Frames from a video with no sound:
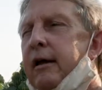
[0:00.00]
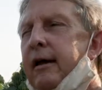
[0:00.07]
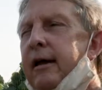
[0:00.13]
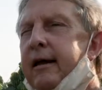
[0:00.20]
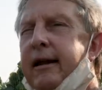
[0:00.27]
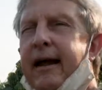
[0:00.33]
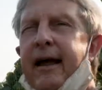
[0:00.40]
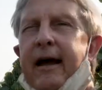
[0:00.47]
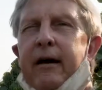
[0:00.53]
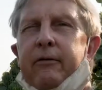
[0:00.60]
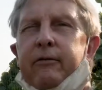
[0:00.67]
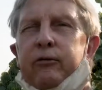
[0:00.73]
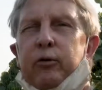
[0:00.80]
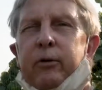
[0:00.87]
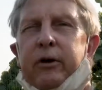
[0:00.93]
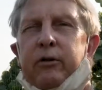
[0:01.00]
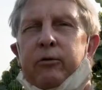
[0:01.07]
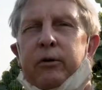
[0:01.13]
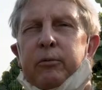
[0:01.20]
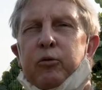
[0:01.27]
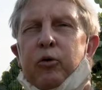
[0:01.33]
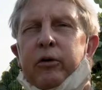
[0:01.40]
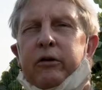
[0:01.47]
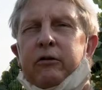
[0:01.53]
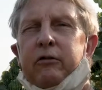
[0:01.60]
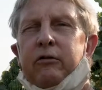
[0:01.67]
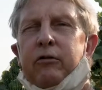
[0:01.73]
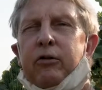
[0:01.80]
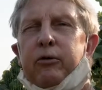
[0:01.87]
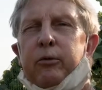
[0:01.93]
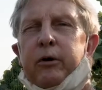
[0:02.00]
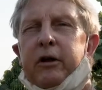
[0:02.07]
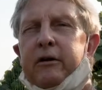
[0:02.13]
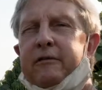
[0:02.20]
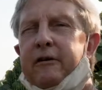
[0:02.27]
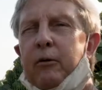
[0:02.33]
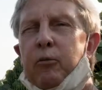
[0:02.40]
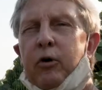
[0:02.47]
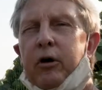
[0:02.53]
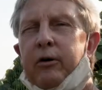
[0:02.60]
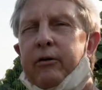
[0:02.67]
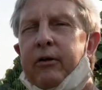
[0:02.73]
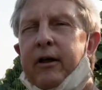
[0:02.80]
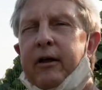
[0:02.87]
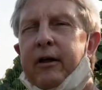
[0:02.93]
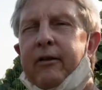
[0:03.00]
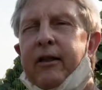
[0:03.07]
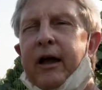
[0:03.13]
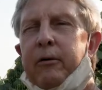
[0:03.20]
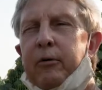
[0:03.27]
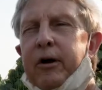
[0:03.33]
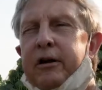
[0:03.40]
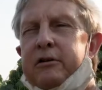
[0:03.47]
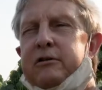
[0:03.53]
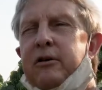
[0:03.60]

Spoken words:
and a half, 23.3, somewhere in that range.